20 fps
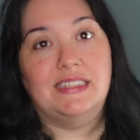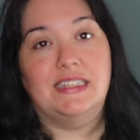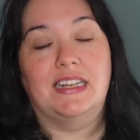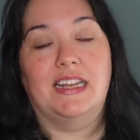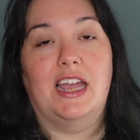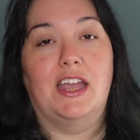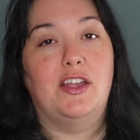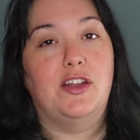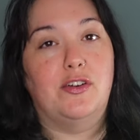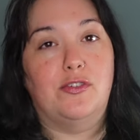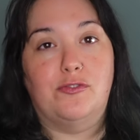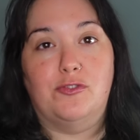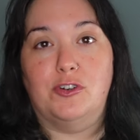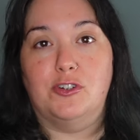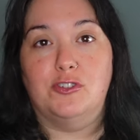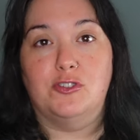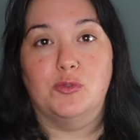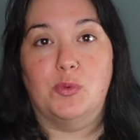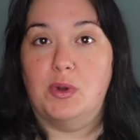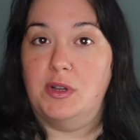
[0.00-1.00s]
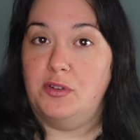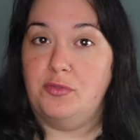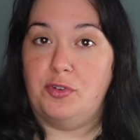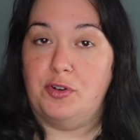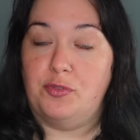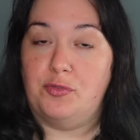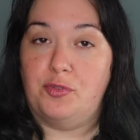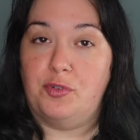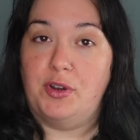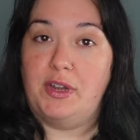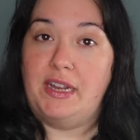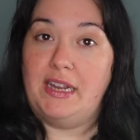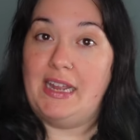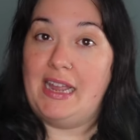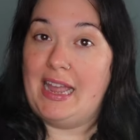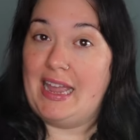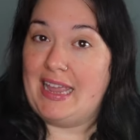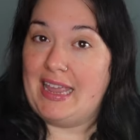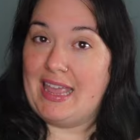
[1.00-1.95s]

to get your first one for free.